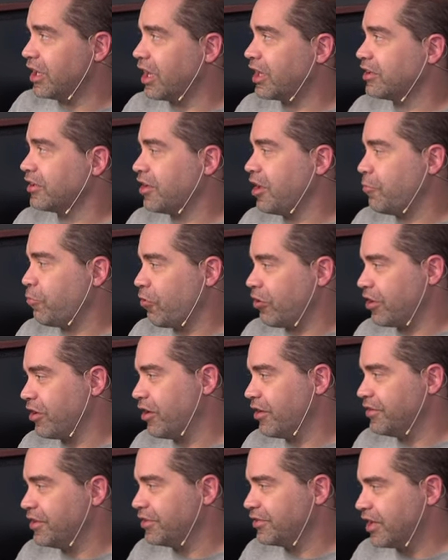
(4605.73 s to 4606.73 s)
I can keep working
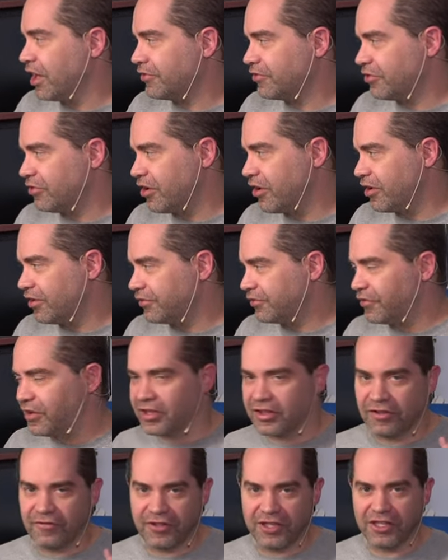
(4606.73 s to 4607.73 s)
on this after I
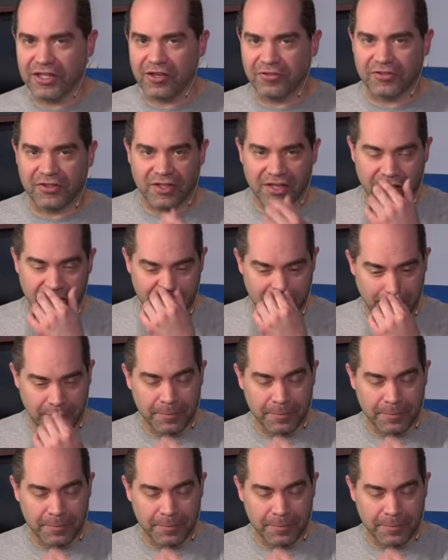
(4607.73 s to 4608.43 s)
end the video today